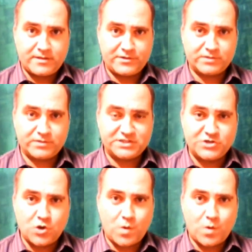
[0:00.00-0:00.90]
there is
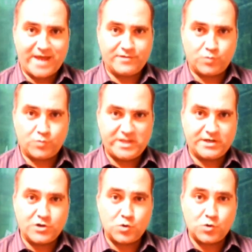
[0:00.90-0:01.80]
no way that we
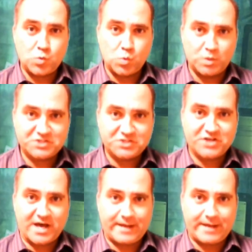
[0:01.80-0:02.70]
can know which
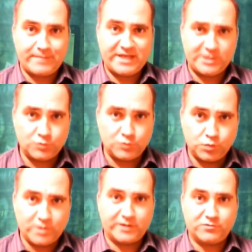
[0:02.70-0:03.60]
time he
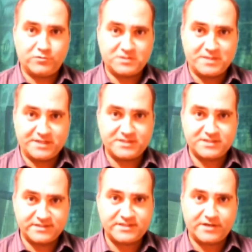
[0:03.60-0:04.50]
really was being
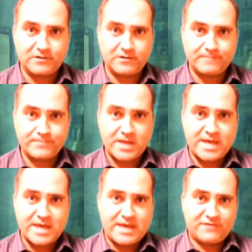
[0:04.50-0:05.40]
sincere.
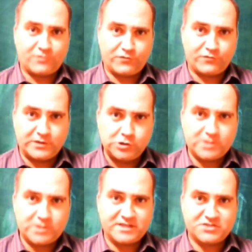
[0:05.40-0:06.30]
So if we
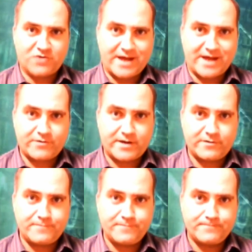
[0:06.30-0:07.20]
look at his track
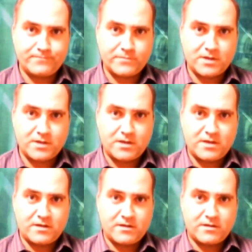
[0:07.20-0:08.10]
record,
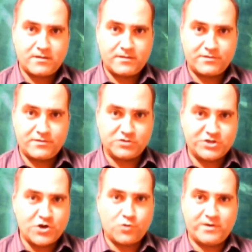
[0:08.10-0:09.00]
there's
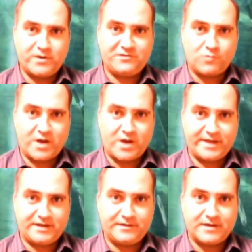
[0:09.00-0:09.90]
no reason why
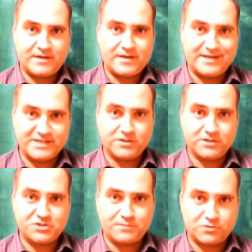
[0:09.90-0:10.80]
any
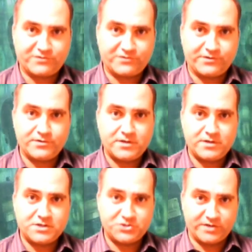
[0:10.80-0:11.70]
intelligent person
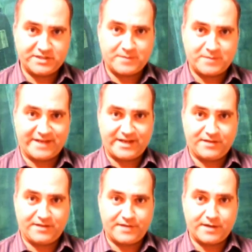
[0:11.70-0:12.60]
should expect
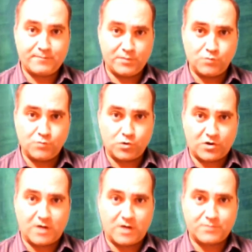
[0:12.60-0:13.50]
anything but more
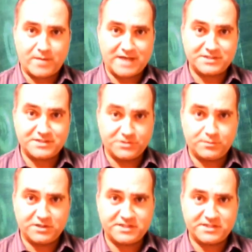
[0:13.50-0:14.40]
compromise and
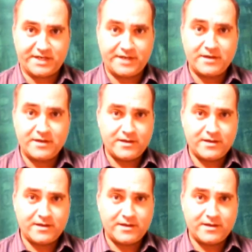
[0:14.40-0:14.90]
duplicity